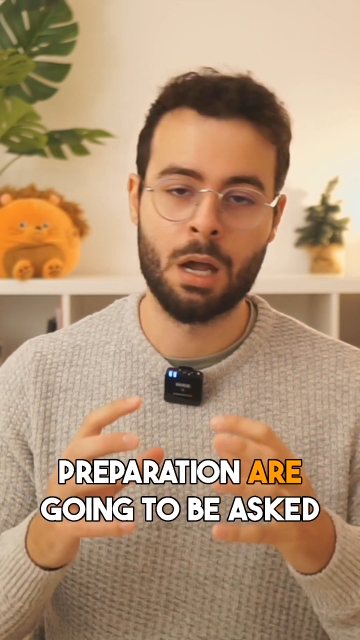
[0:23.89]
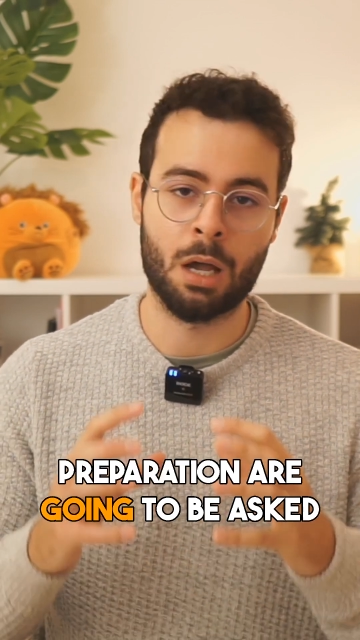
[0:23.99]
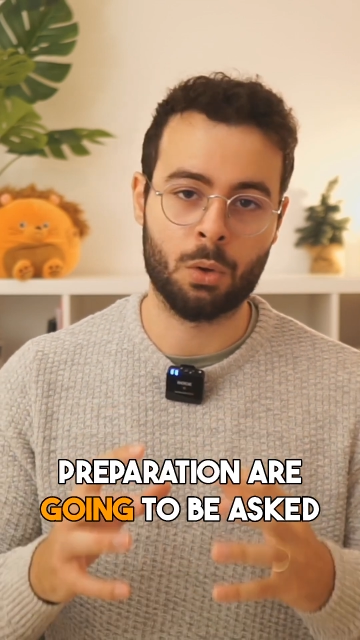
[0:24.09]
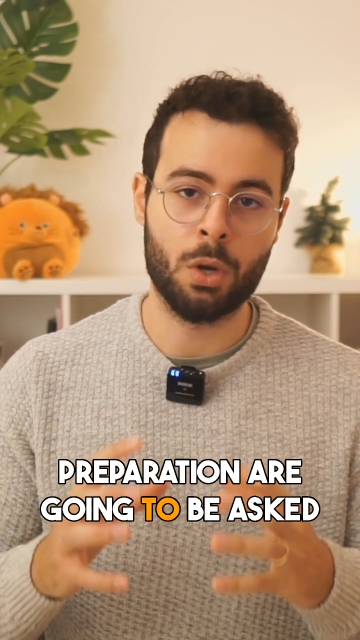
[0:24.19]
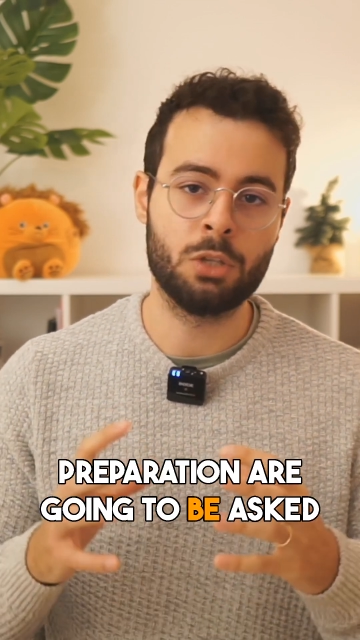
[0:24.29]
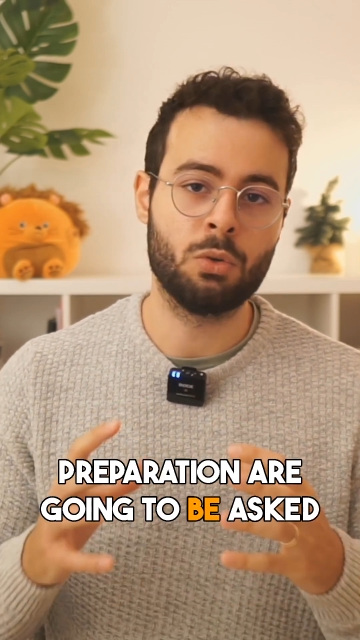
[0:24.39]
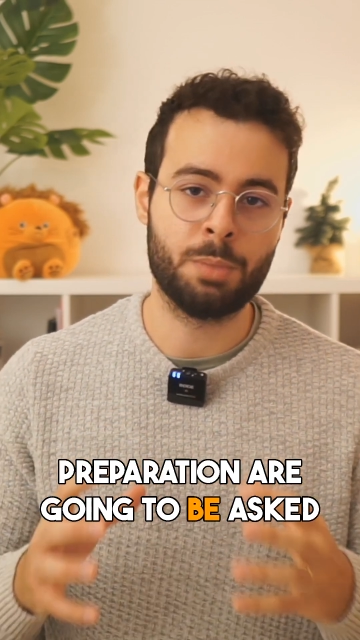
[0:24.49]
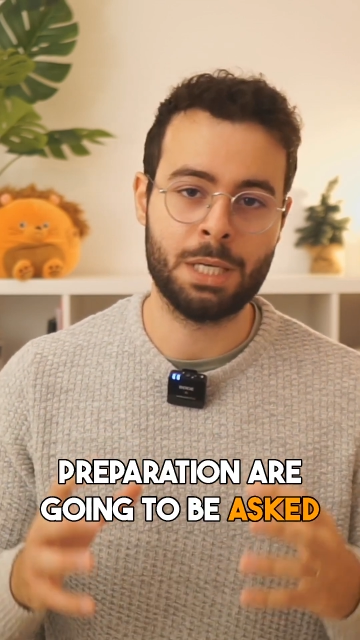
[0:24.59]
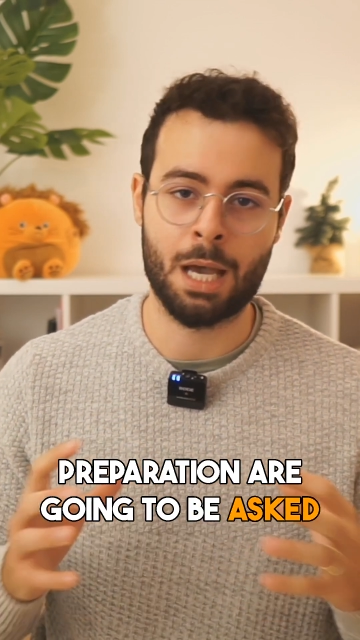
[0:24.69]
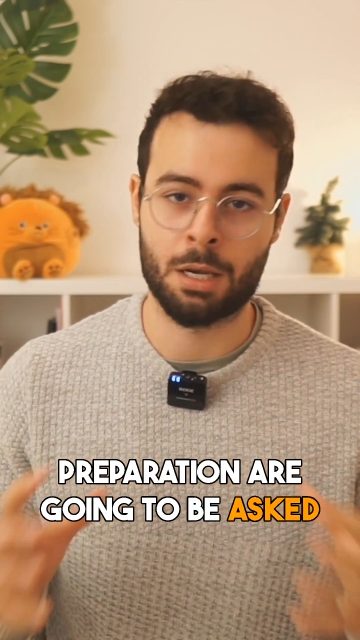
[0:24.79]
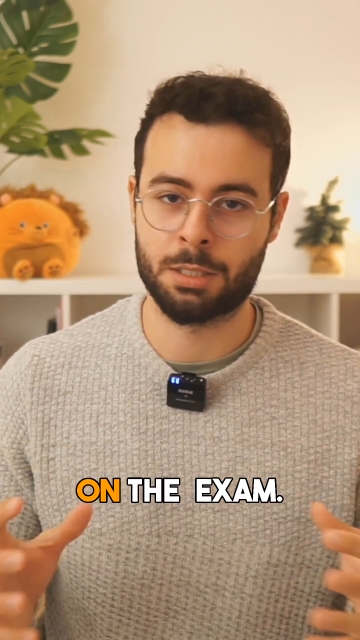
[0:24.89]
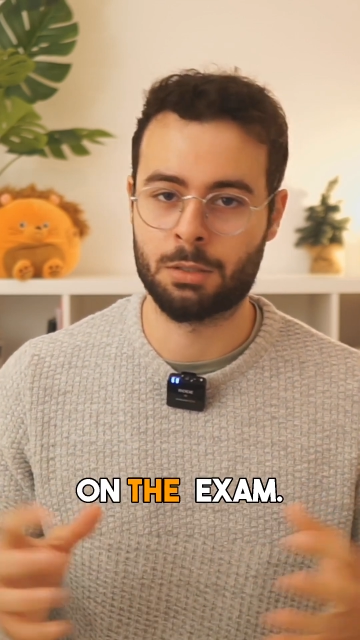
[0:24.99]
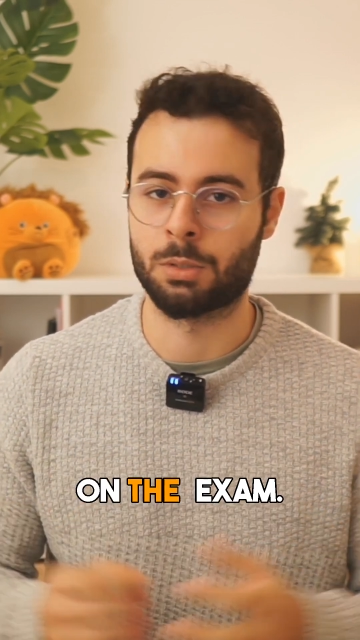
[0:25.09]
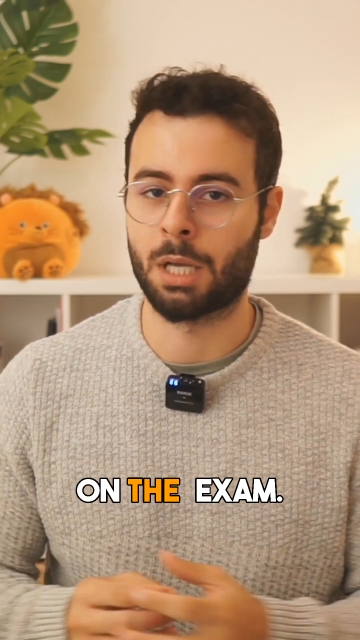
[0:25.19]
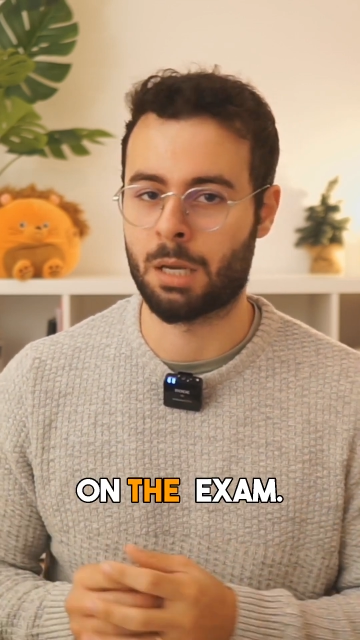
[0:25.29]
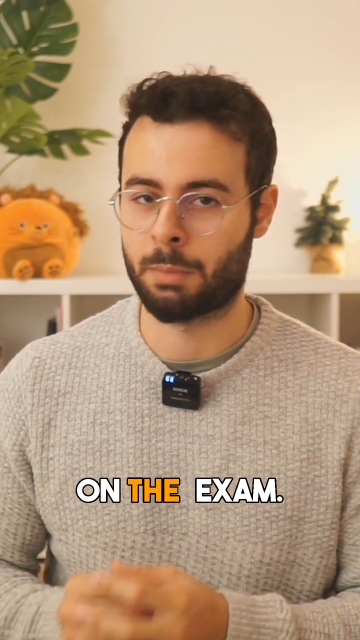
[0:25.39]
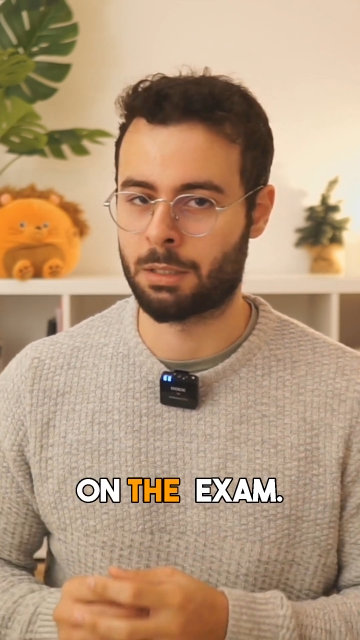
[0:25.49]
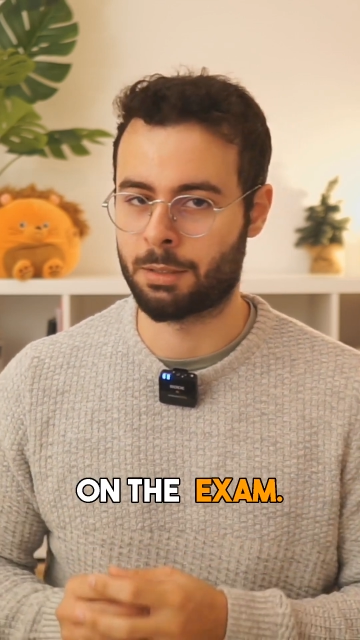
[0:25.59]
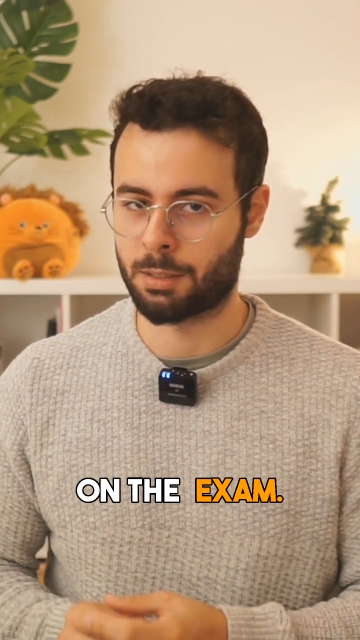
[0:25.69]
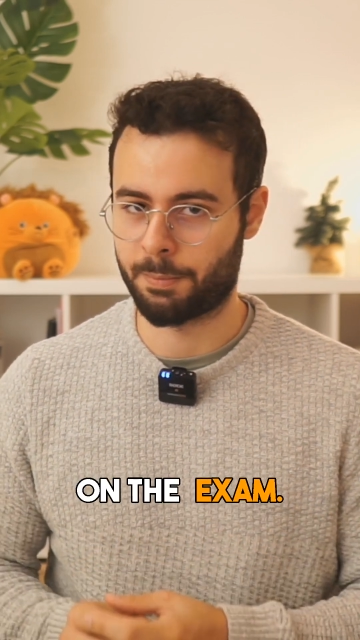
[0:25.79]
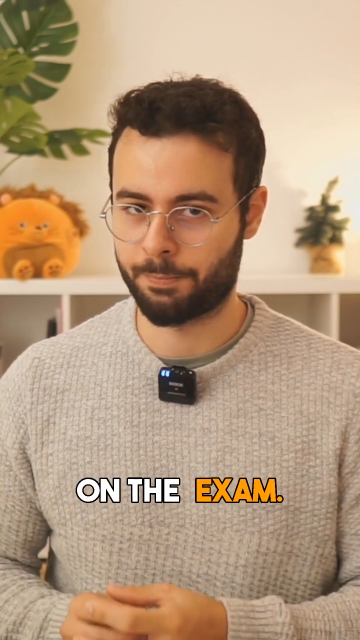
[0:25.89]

are going to be asked on the IMAT exam.